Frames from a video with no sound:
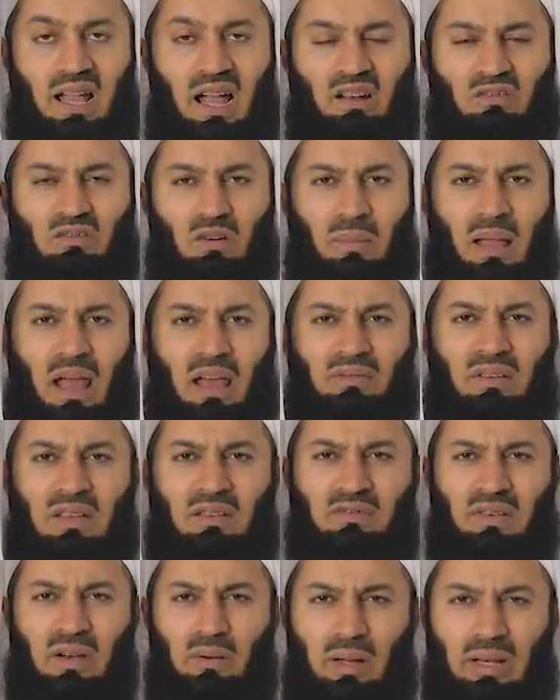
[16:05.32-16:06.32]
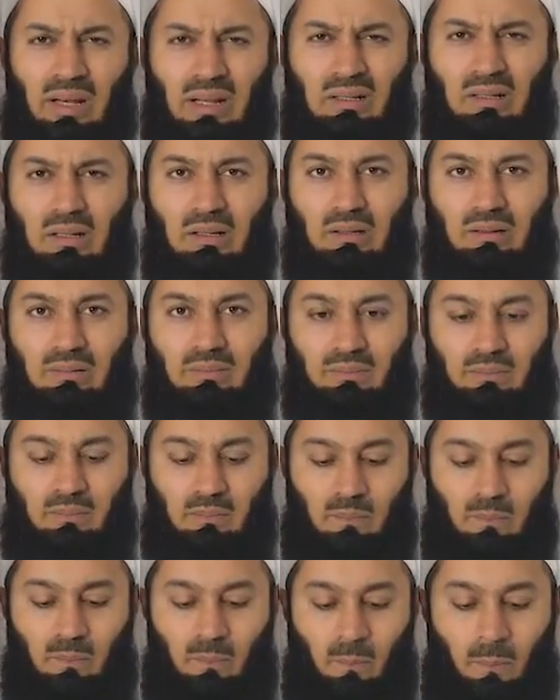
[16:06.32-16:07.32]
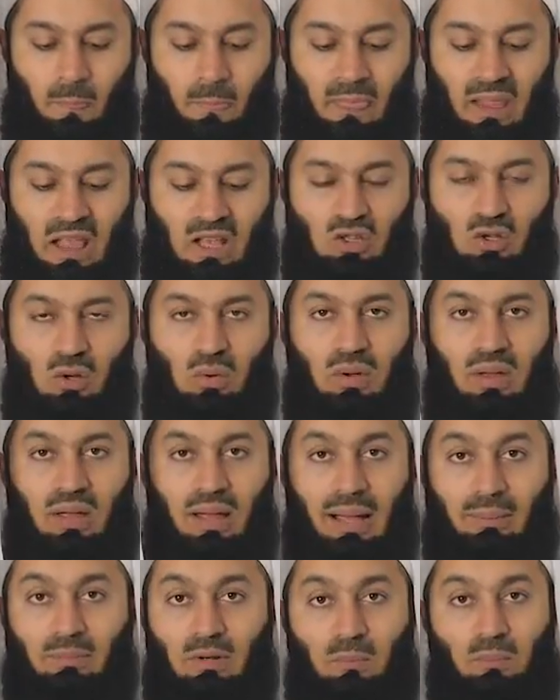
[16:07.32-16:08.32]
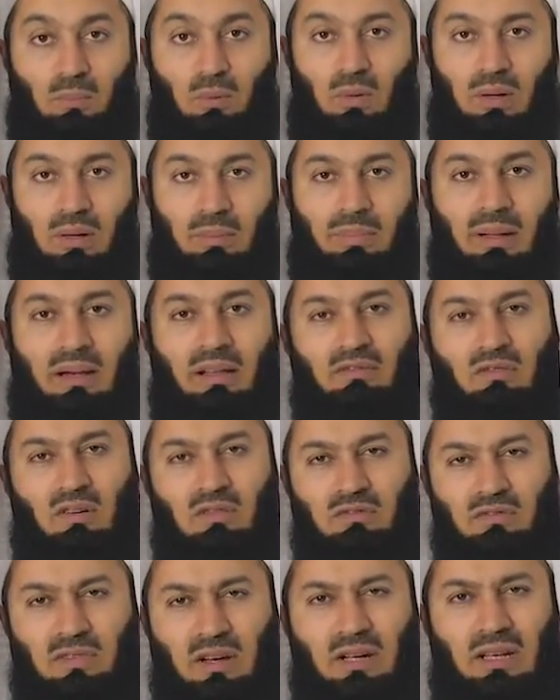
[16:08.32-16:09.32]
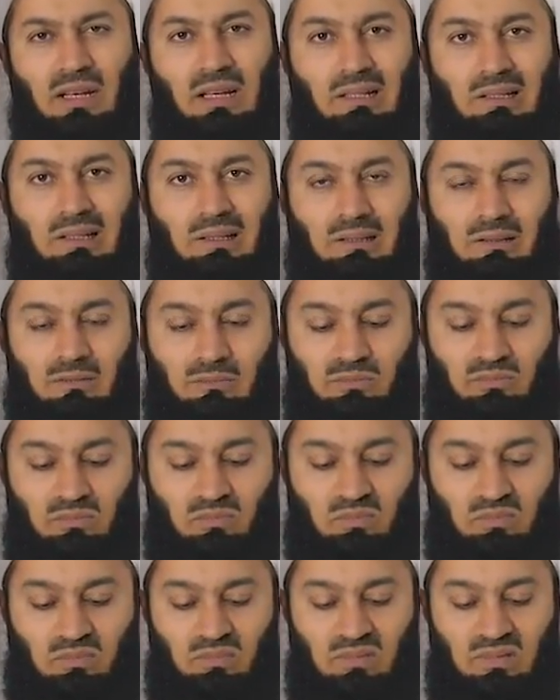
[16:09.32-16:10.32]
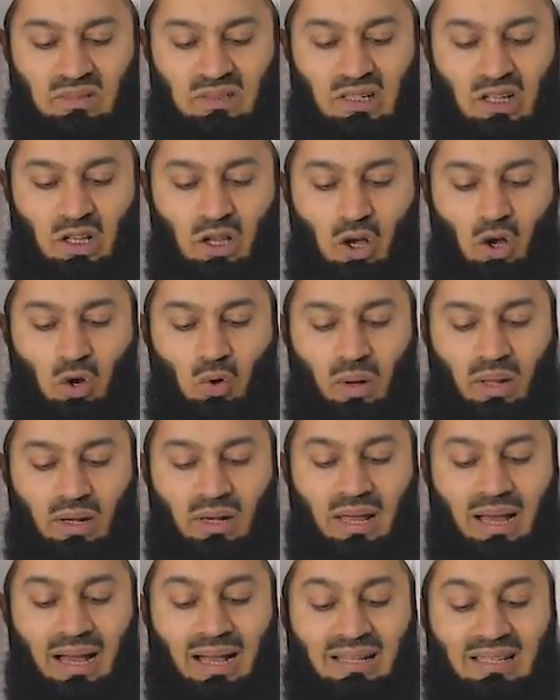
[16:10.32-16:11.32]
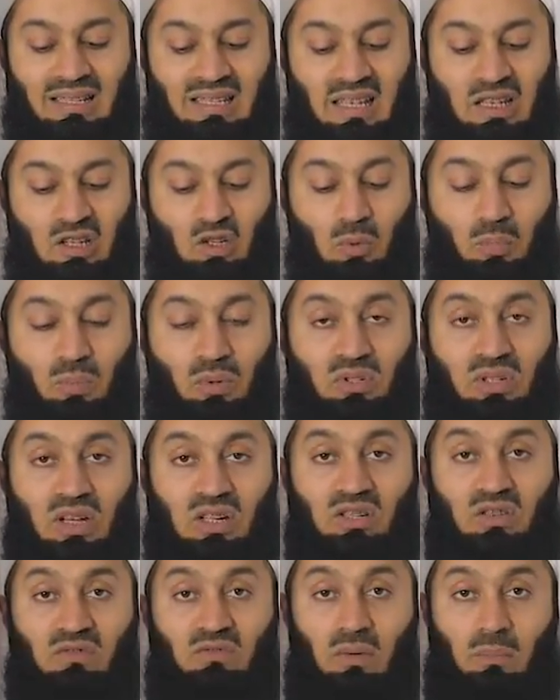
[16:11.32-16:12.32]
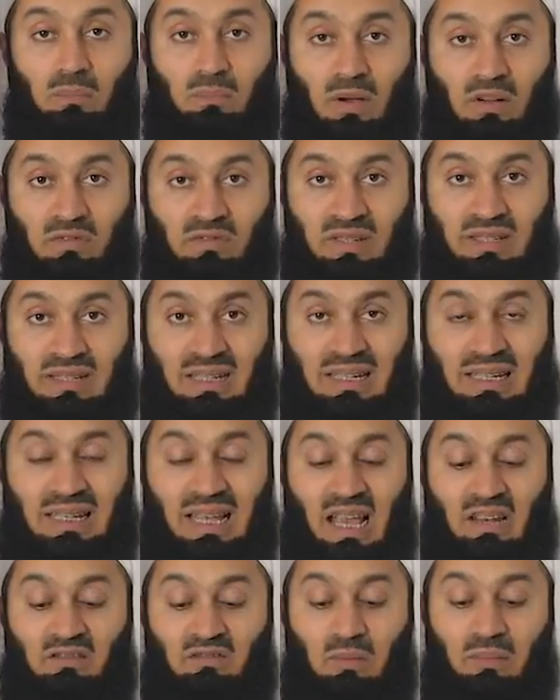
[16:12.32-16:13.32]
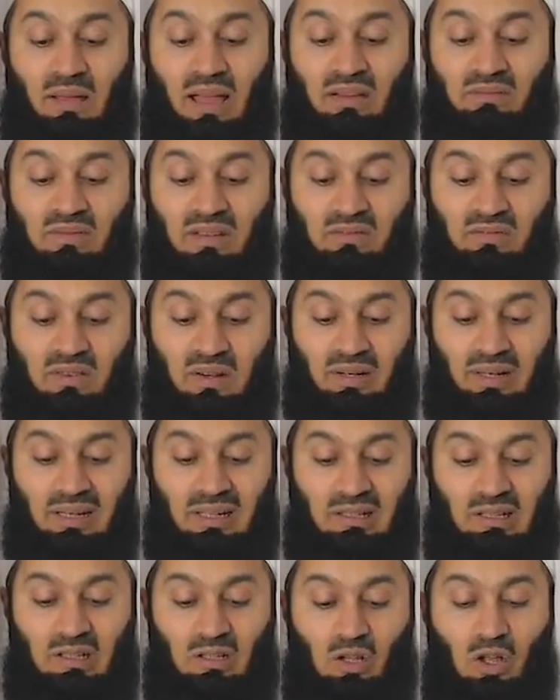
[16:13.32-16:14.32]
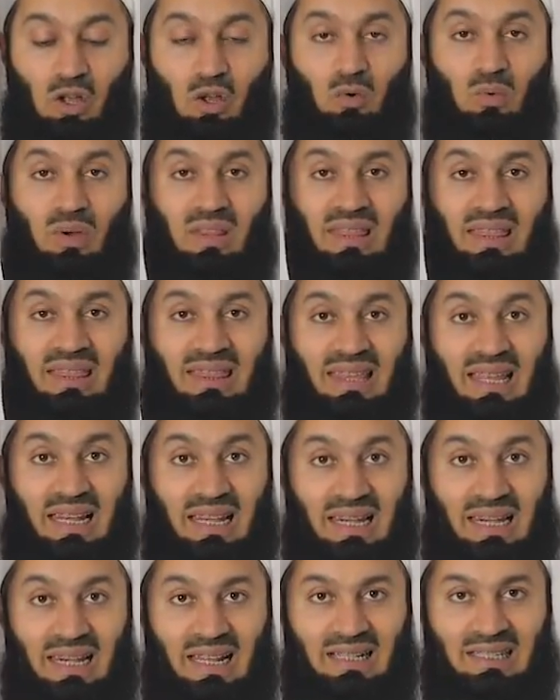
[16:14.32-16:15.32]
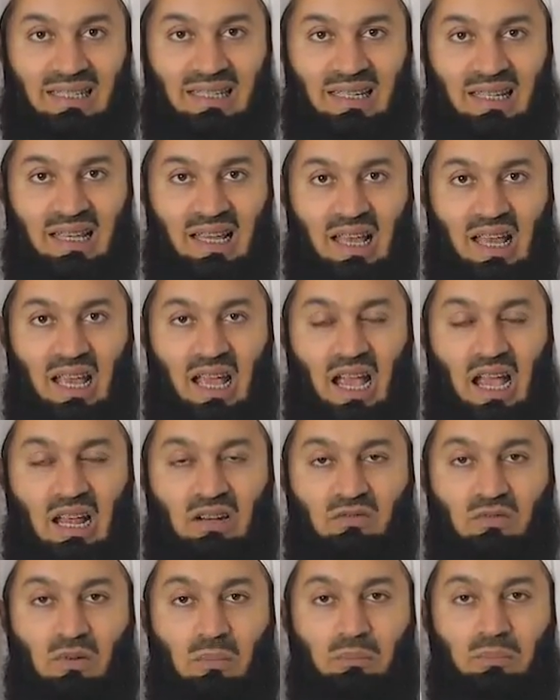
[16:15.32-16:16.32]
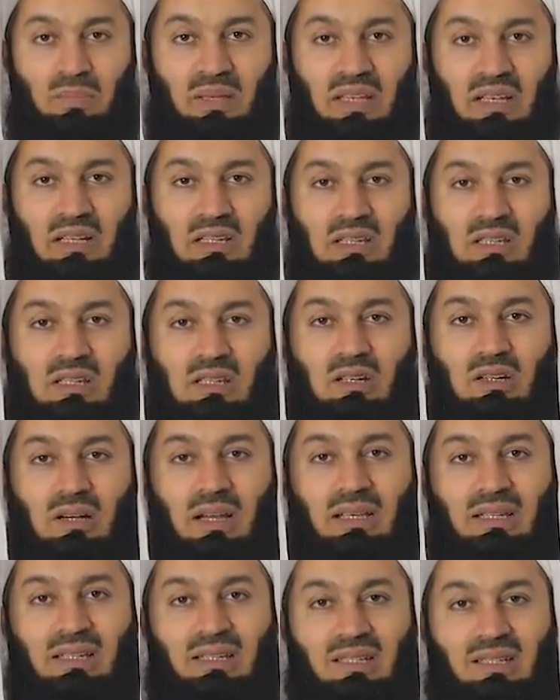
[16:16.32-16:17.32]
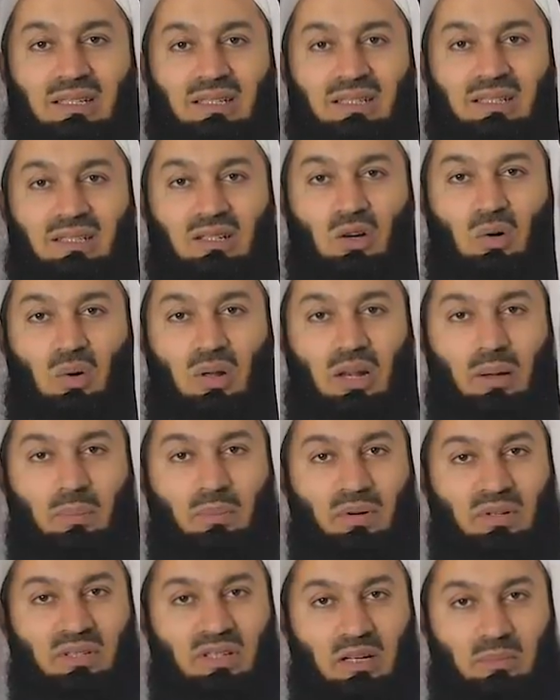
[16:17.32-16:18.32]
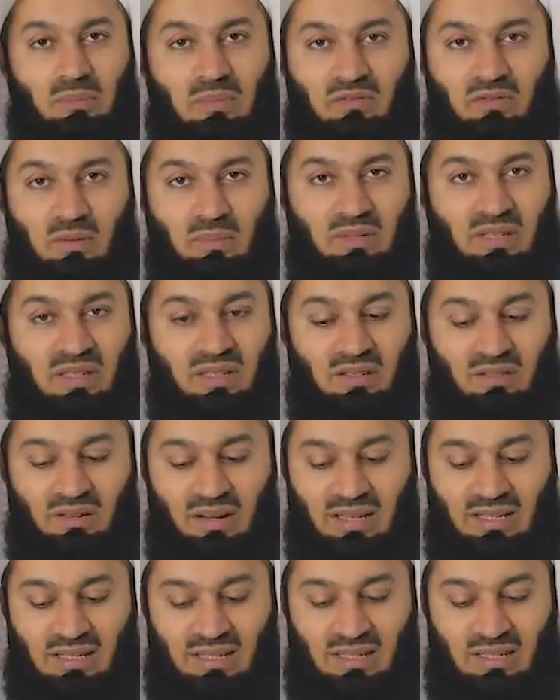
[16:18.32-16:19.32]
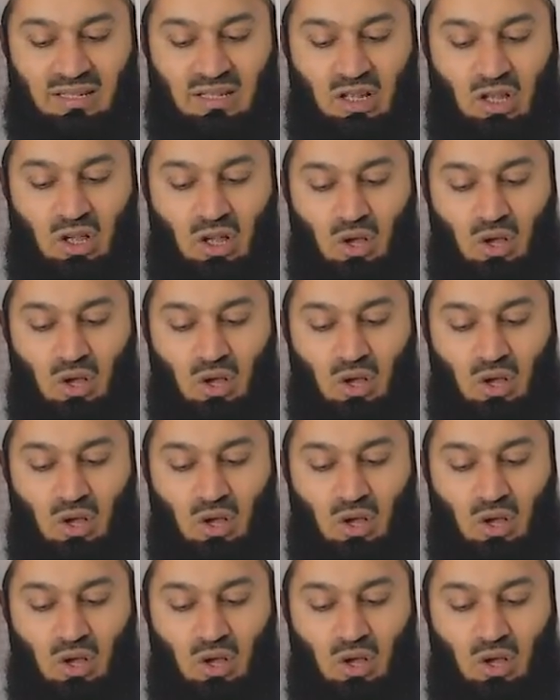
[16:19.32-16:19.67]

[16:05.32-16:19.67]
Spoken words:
And from having very little. So I'm not poor, but I've got very little. O Allah, I seek your protection from poverty and from having very little. Wa dhillati. And from being disgraced. O Allah, protect me from disgrace.